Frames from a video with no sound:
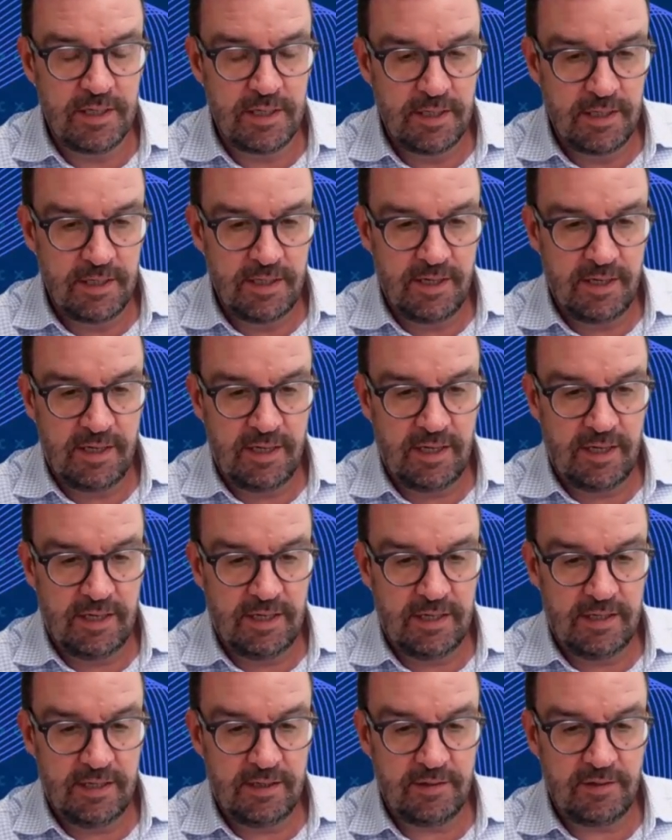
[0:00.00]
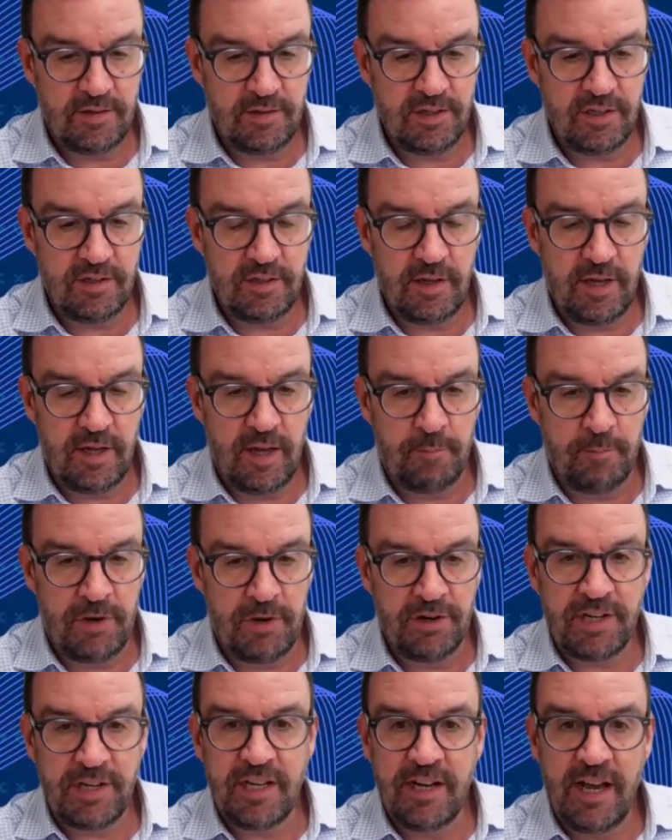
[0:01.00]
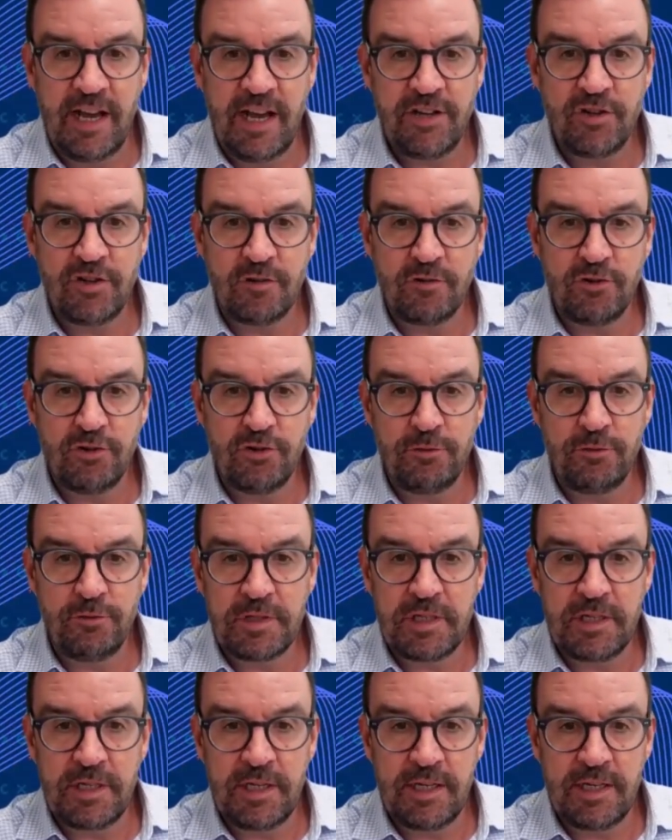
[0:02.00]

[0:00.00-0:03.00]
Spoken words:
American angel groups in